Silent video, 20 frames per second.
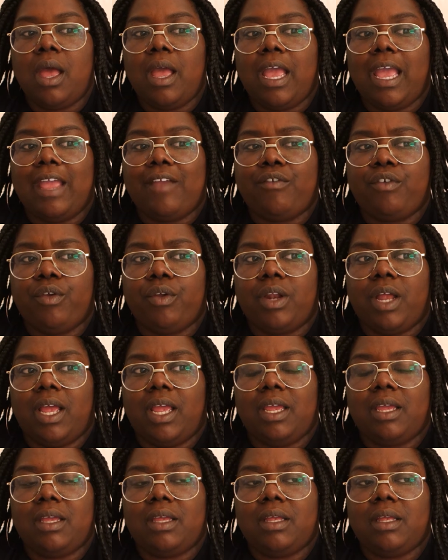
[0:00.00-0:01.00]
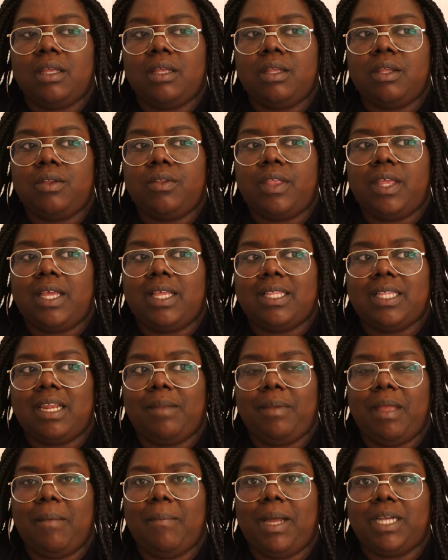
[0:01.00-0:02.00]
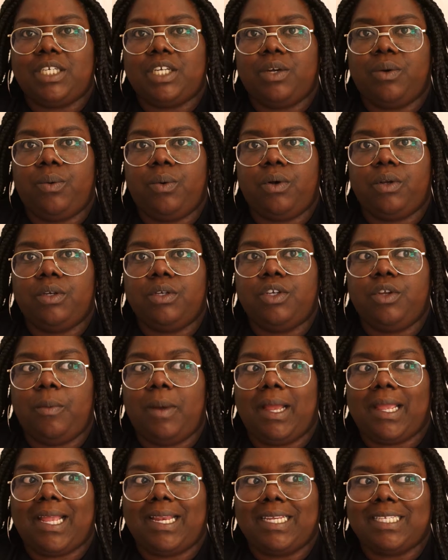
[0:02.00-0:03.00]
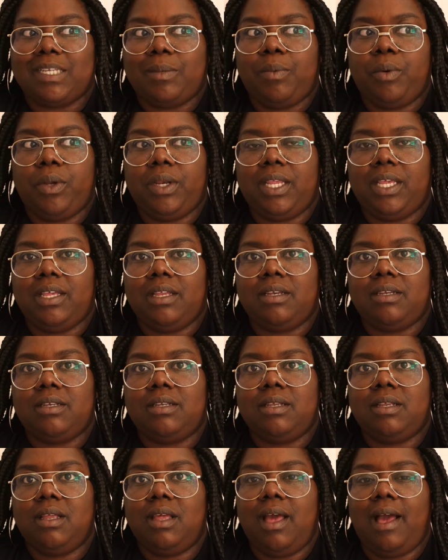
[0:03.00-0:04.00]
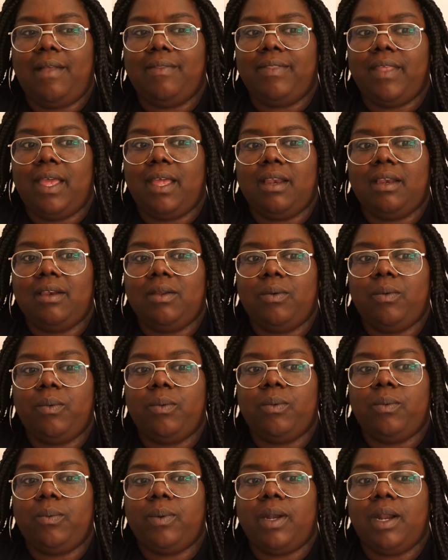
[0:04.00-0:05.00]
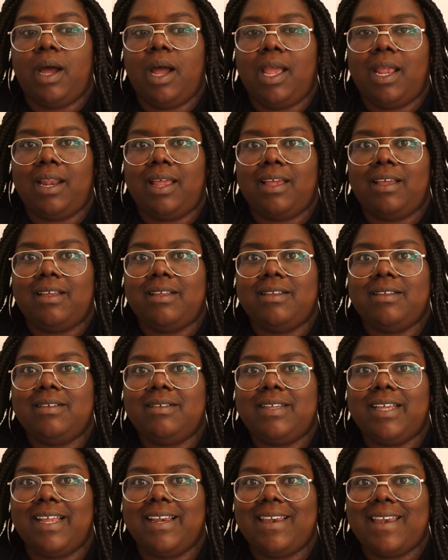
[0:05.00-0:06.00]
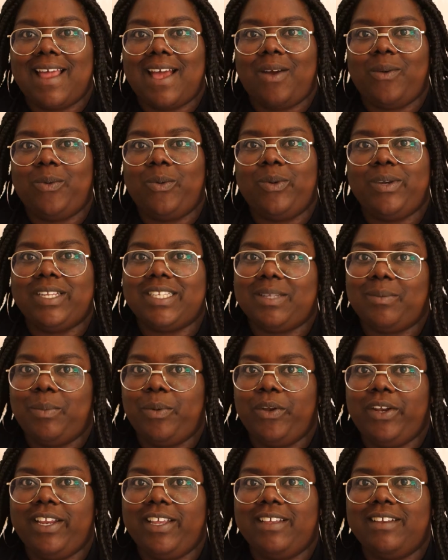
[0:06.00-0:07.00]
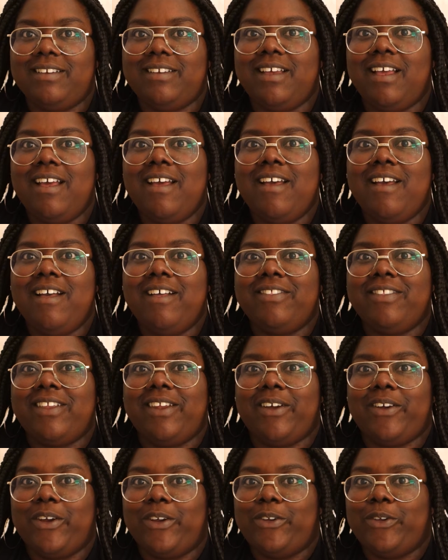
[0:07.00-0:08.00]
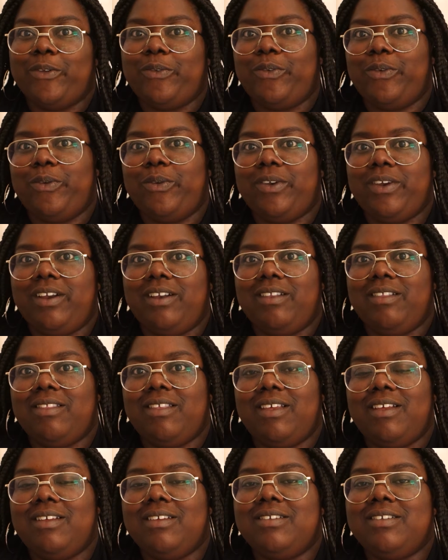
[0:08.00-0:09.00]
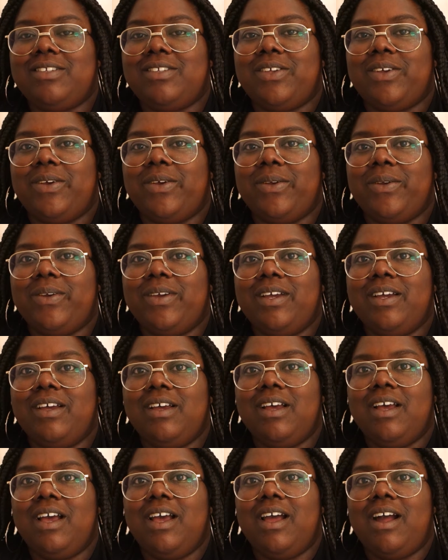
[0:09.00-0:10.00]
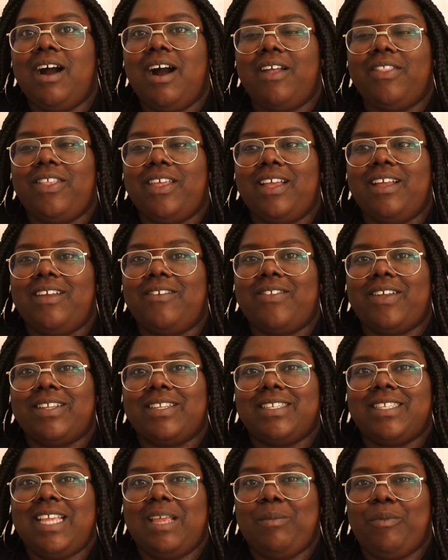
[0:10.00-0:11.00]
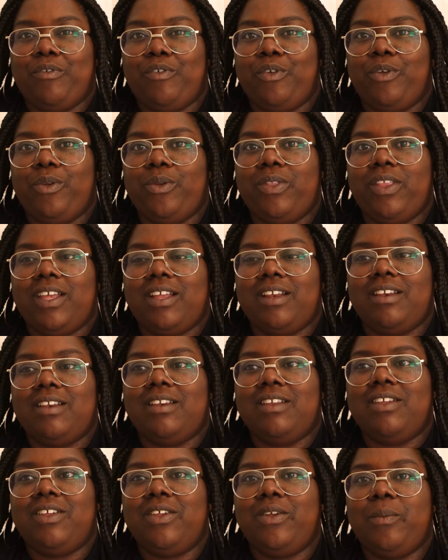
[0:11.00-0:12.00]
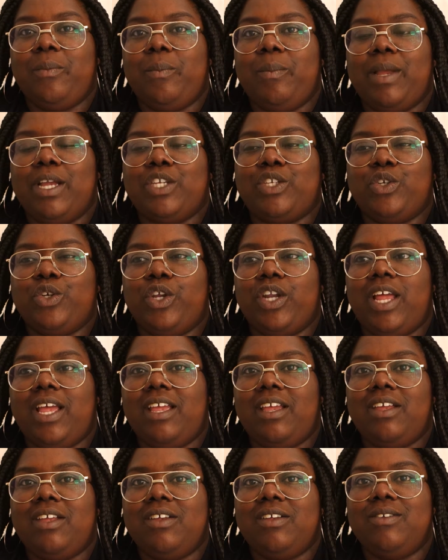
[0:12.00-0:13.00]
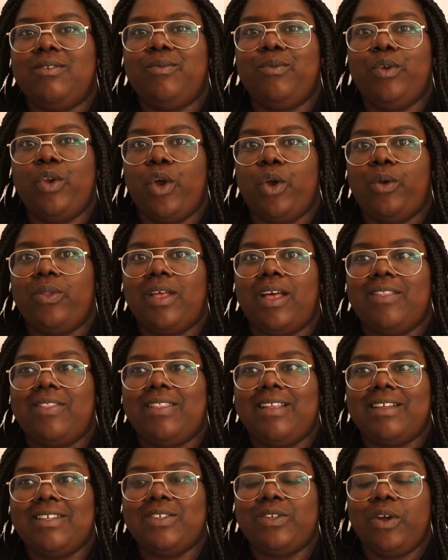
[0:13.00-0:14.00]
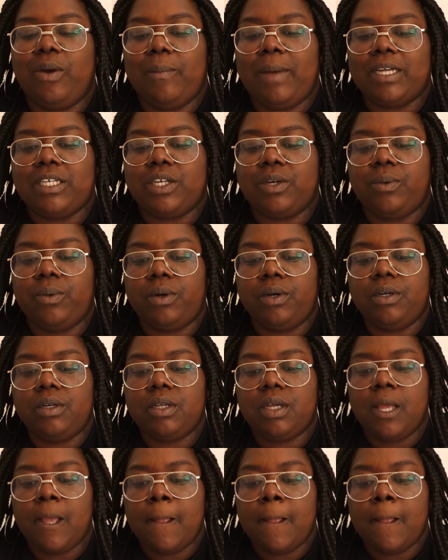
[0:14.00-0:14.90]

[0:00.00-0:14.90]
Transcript: if you like think it's gonna be a magic wand, you might get disappointed. And then when I like get down or disappointed, then I go to food kind of thing. So I think if that's the same with you, then make sure you like know that that's not a magic wand.